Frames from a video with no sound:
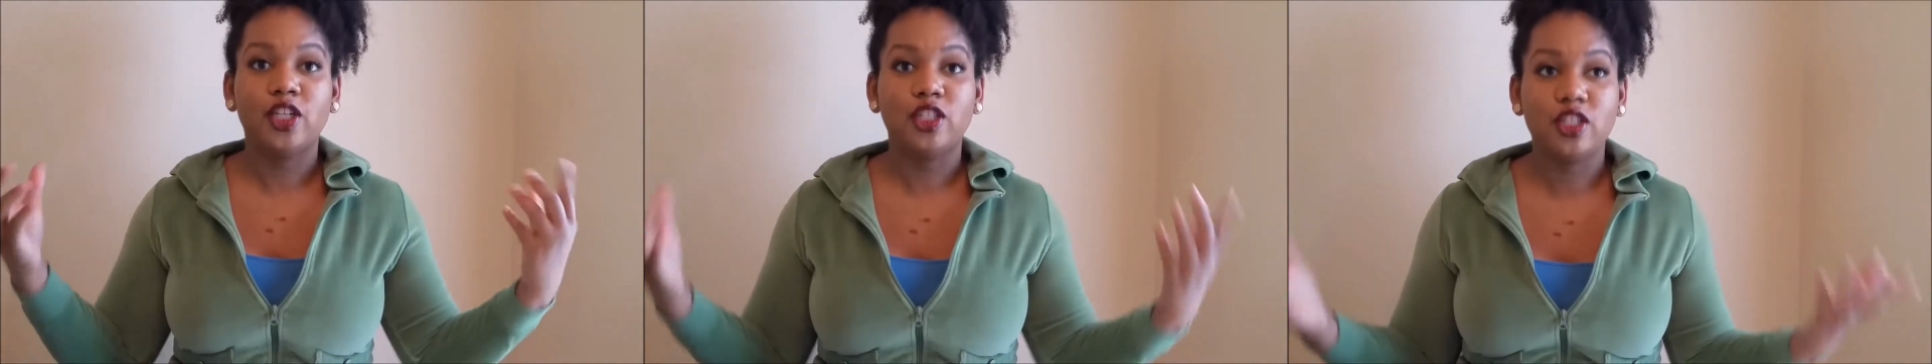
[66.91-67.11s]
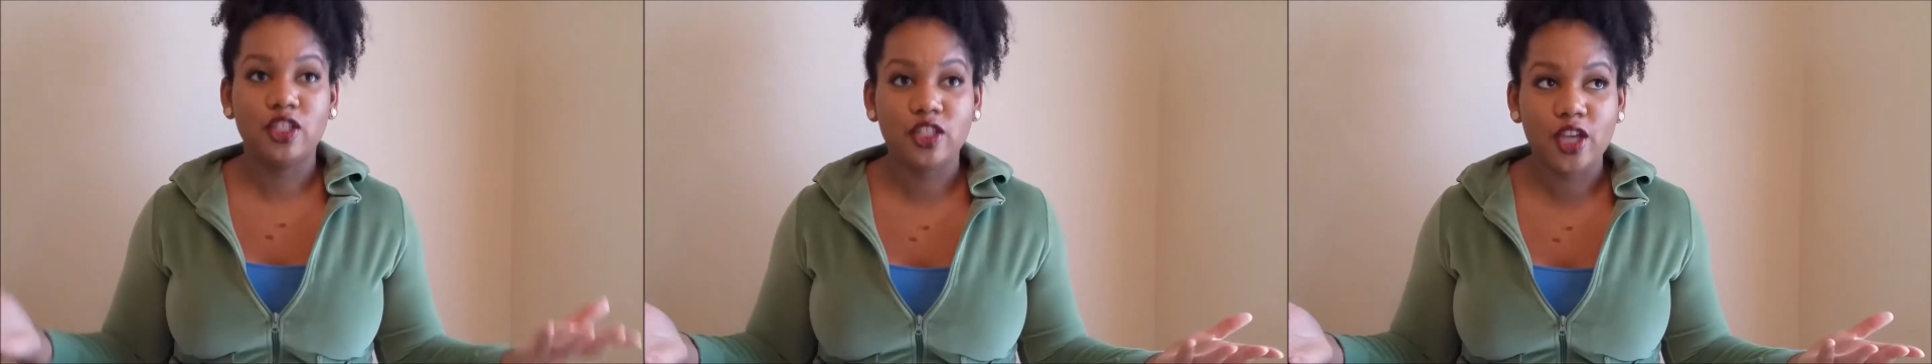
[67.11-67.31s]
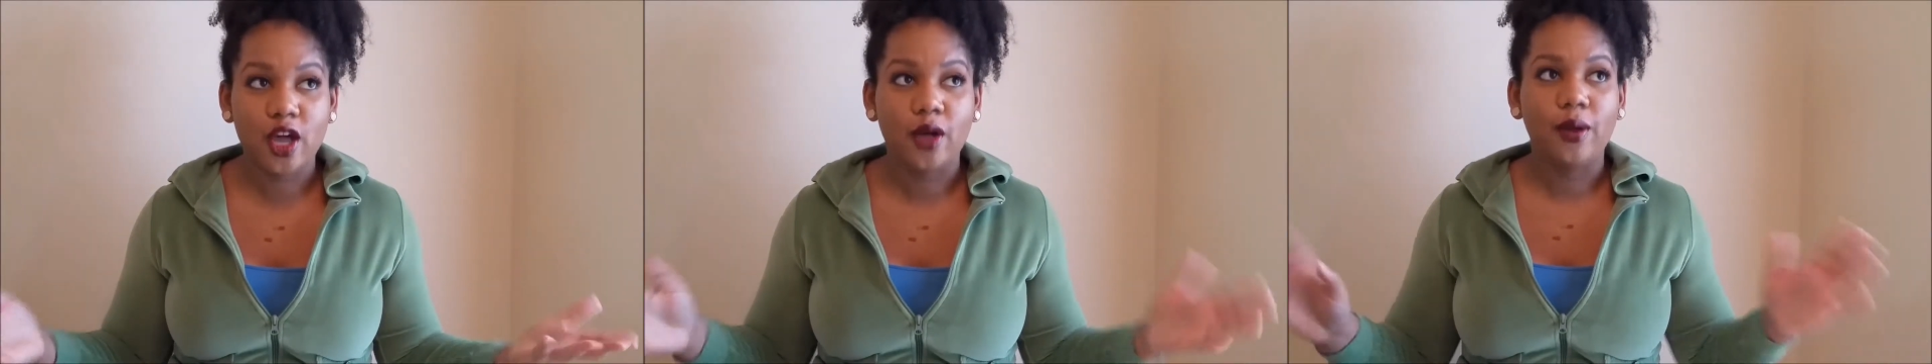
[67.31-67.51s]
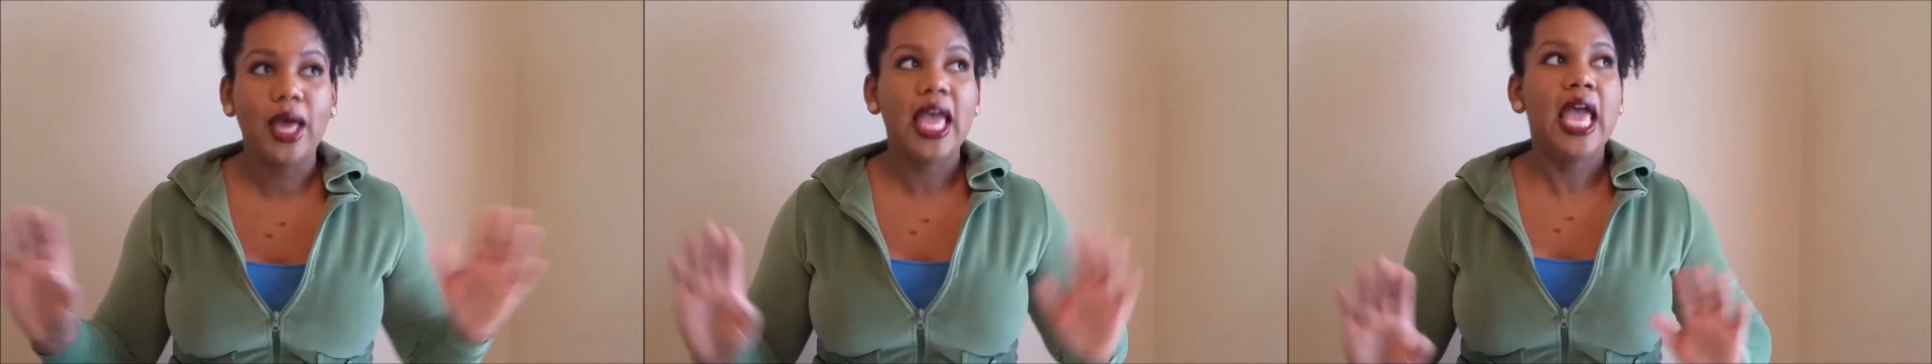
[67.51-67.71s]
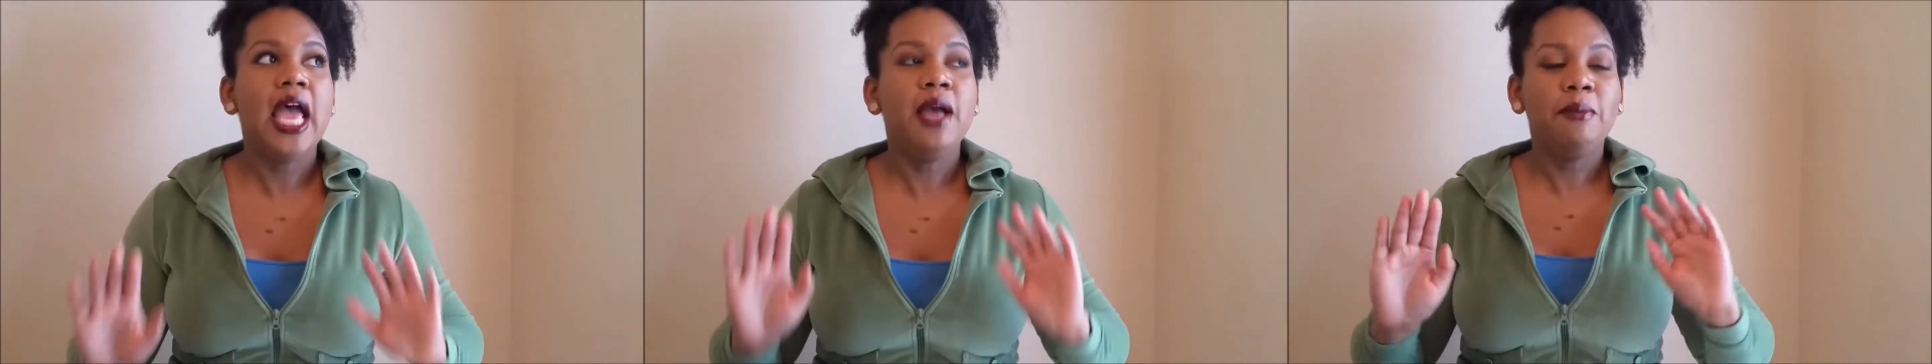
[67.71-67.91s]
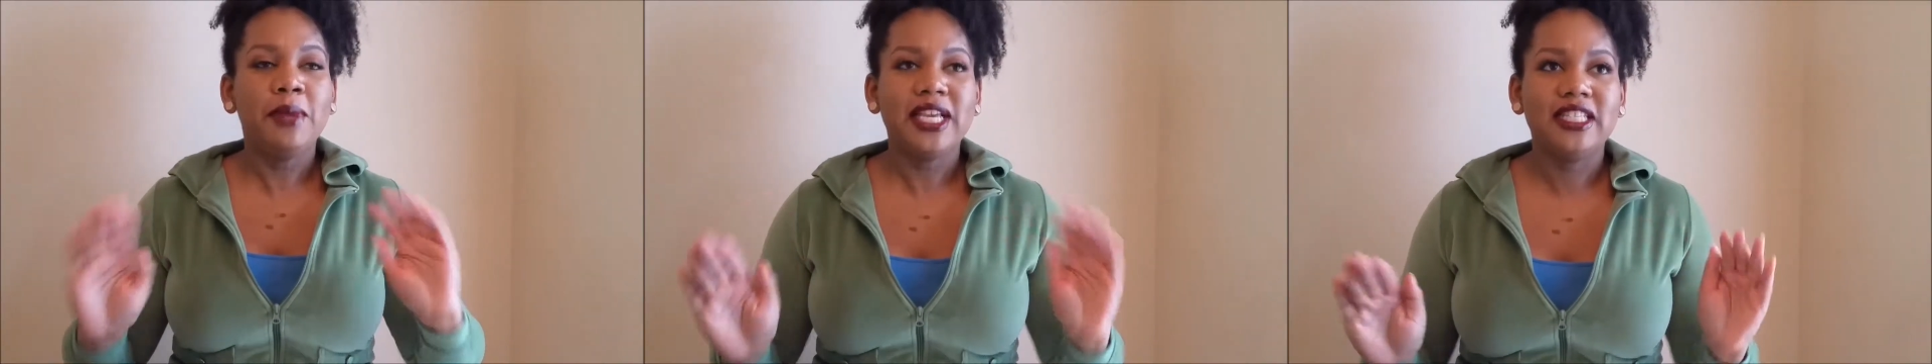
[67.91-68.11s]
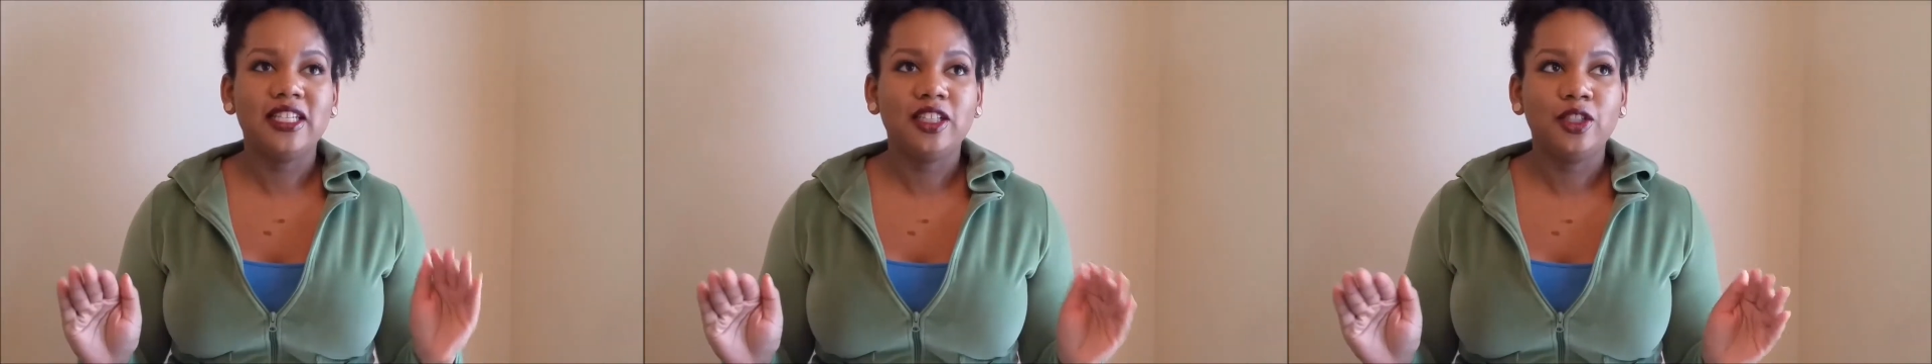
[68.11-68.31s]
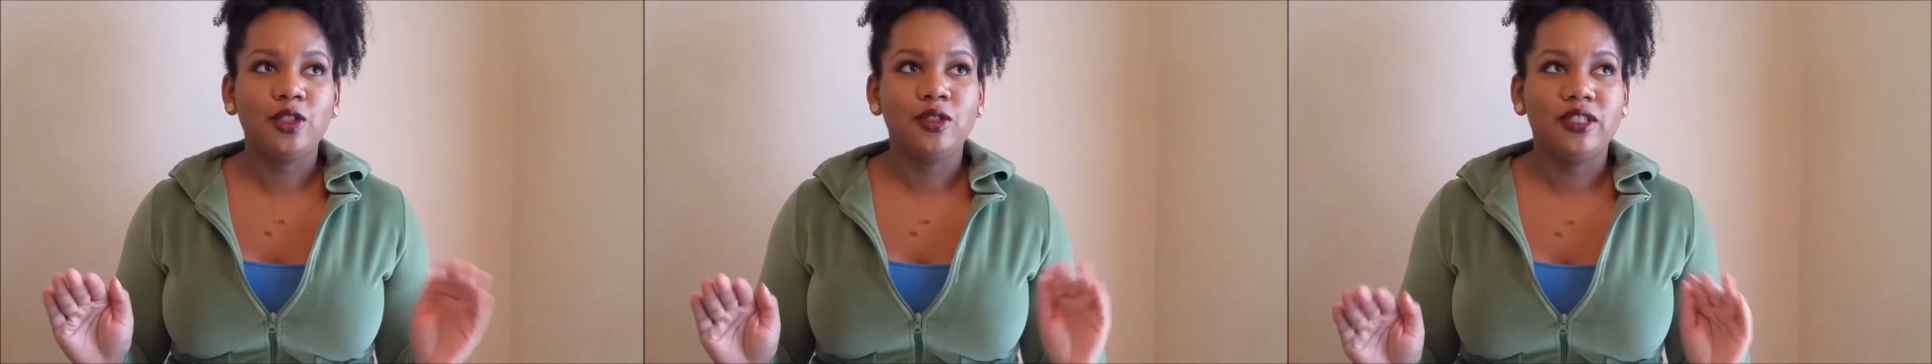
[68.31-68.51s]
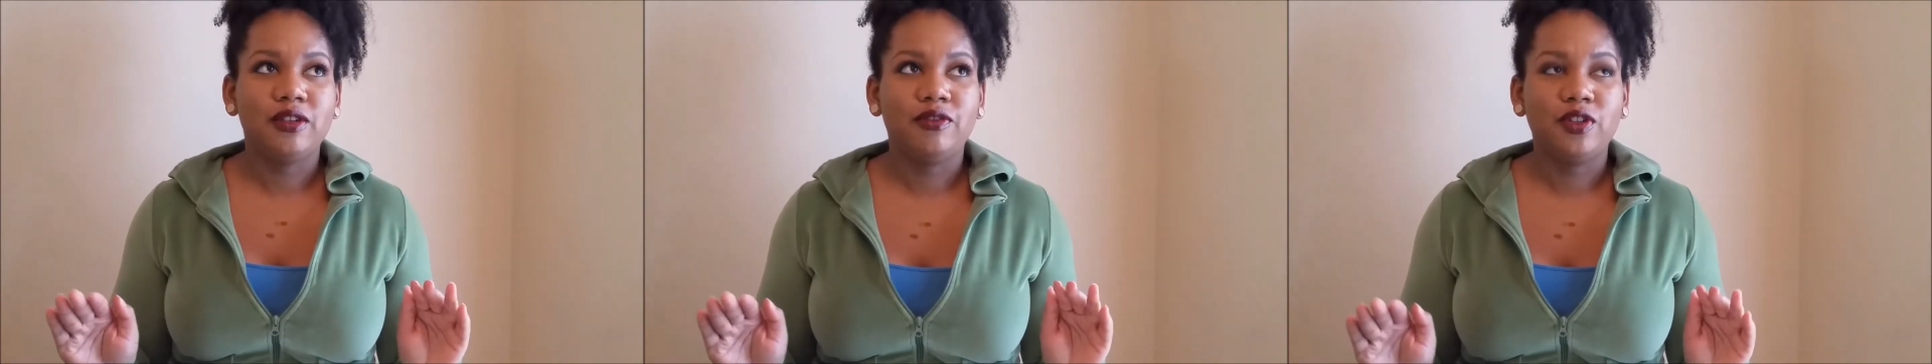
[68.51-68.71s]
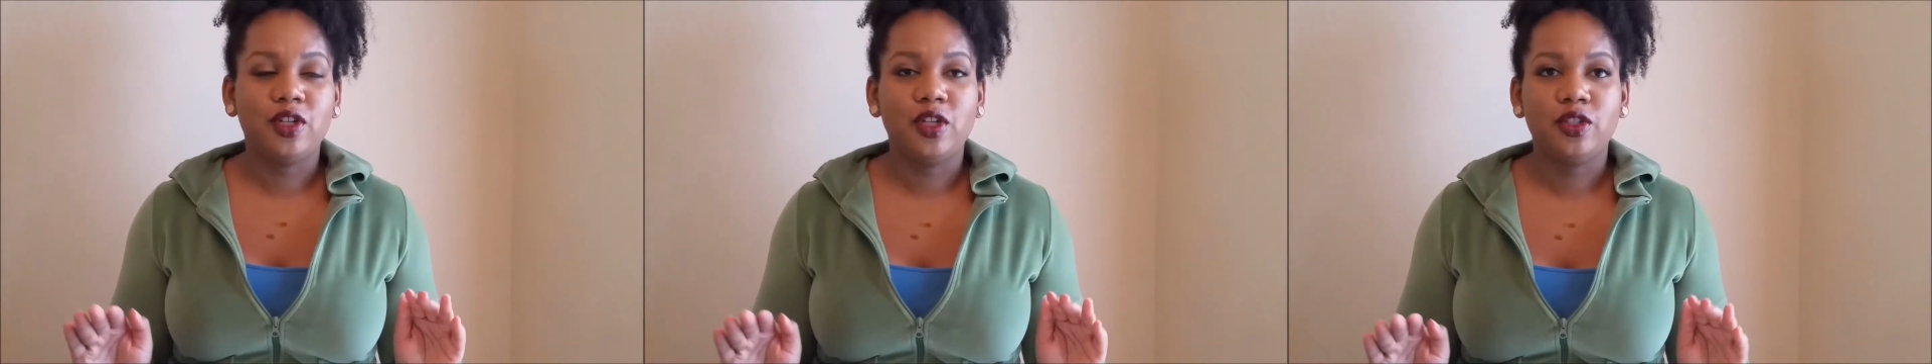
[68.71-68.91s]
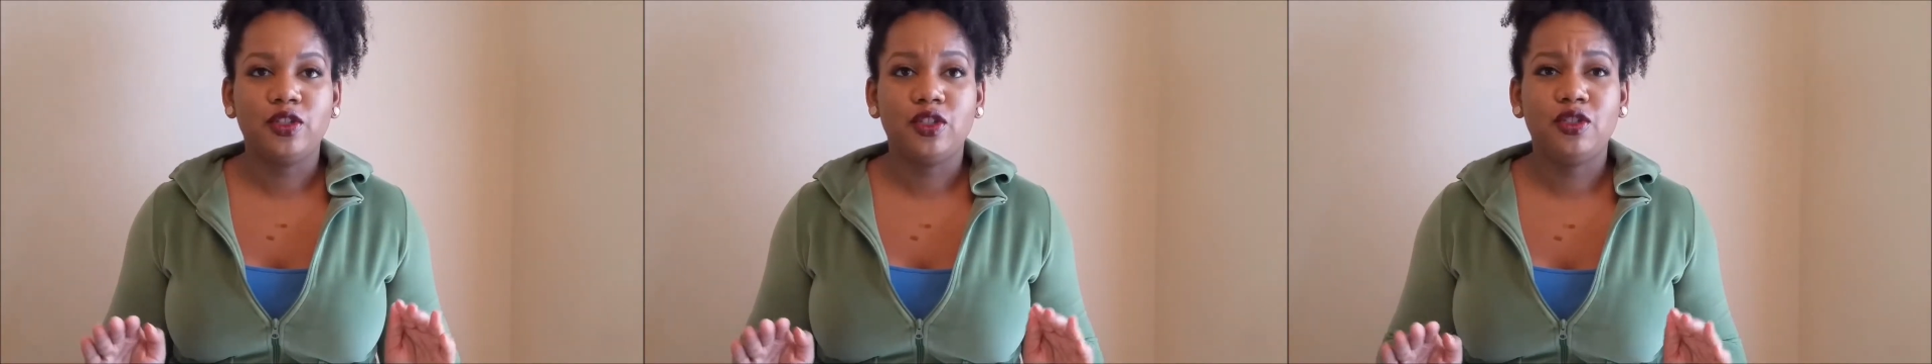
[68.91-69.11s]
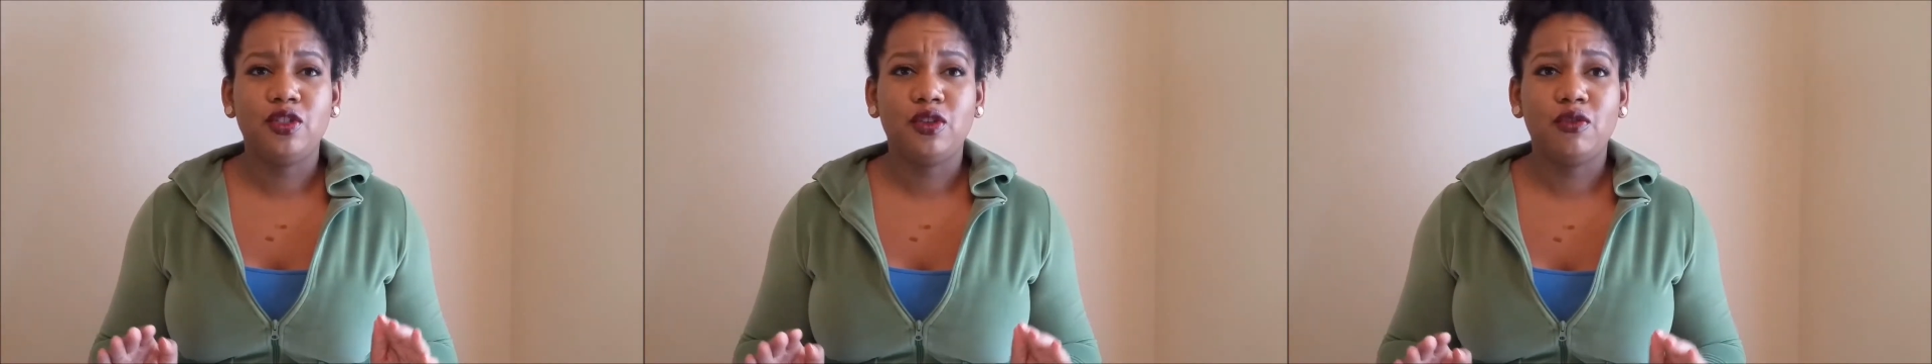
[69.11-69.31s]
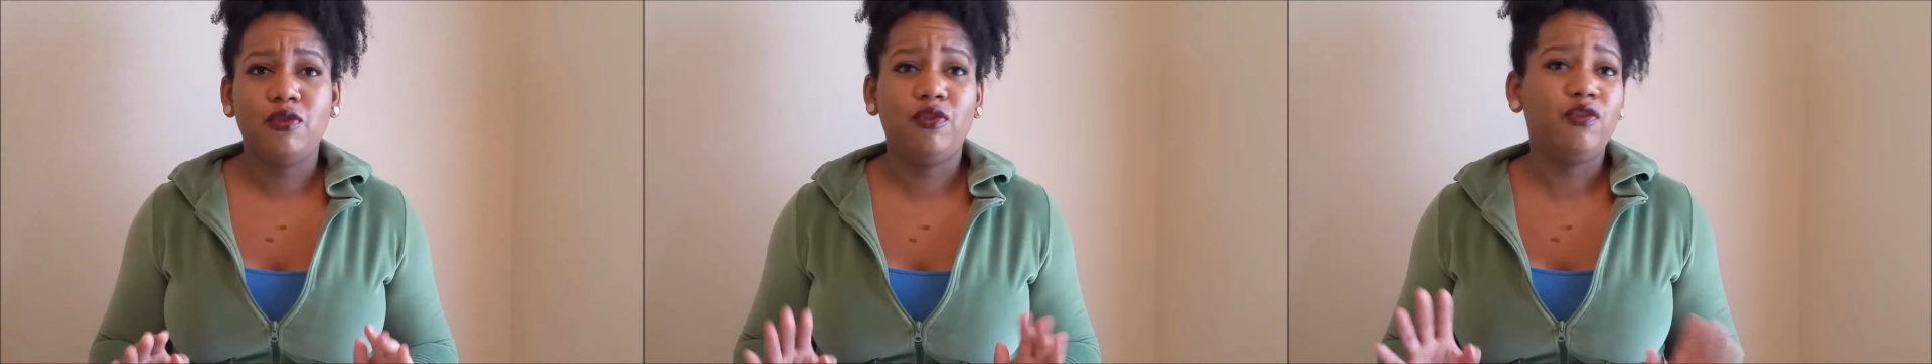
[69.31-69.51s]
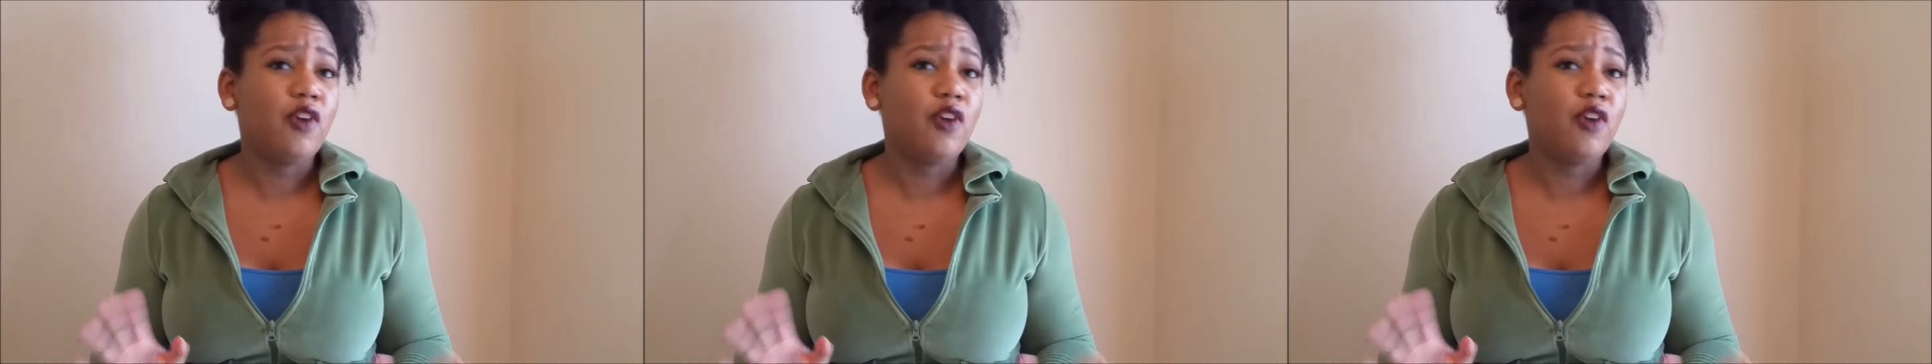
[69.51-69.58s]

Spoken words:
So it makes it a little difficult to do